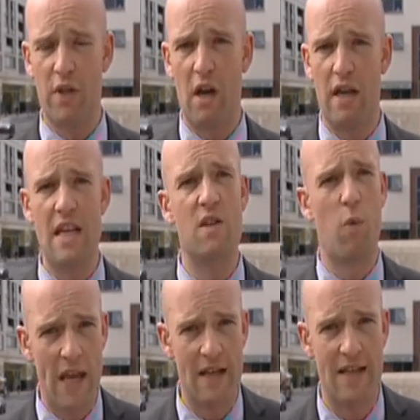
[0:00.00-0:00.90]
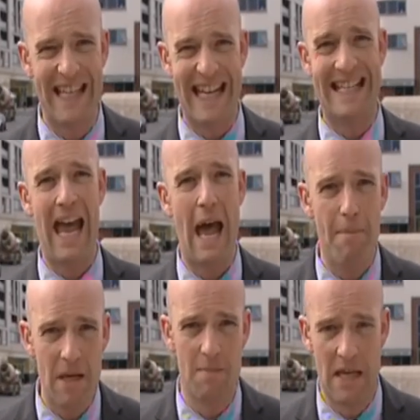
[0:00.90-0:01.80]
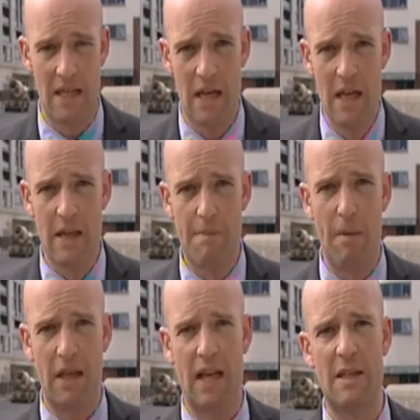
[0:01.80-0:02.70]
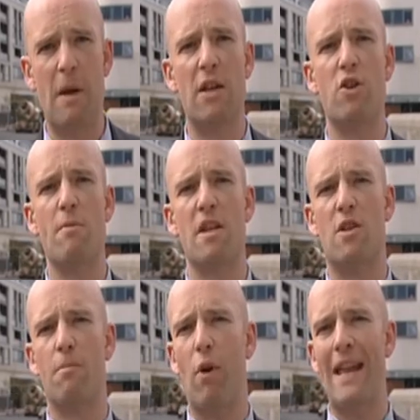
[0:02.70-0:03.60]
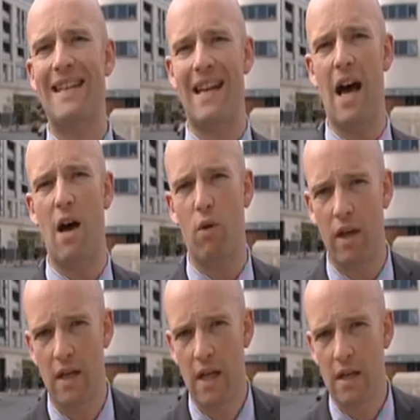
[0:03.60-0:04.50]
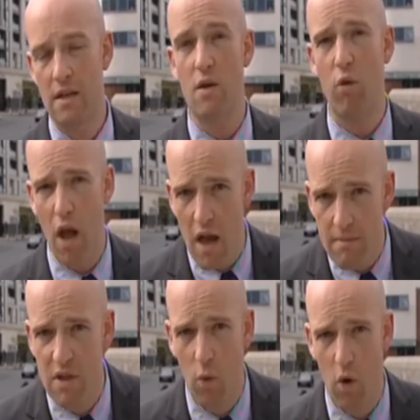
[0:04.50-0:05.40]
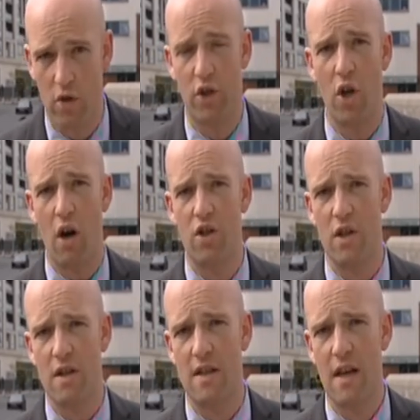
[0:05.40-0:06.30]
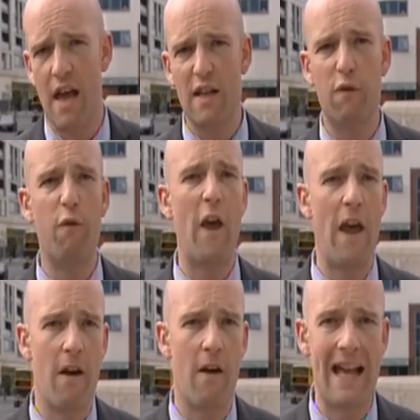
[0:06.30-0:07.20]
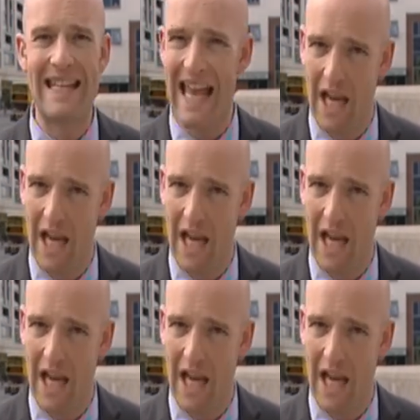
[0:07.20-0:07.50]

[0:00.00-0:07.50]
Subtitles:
But on his way into today's cabinet meeting, the Public Expenditure Minister, Brendan Howlin, describes the water charges as fair and